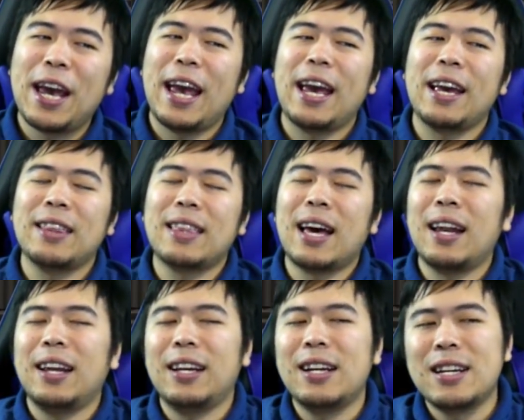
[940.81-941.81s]
and
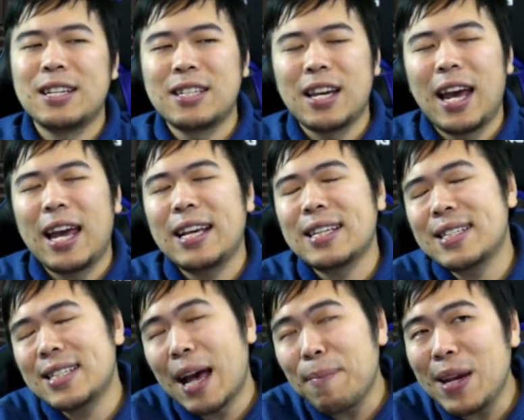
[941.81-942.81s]
that is a
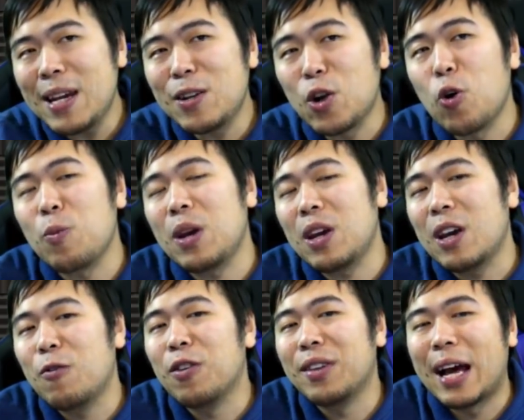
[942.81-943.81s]

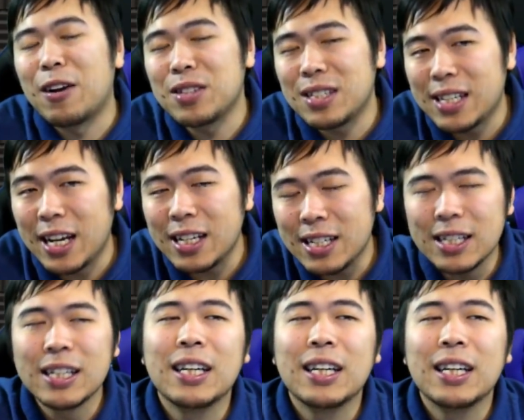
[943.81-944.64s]
Semi-Nomi will now state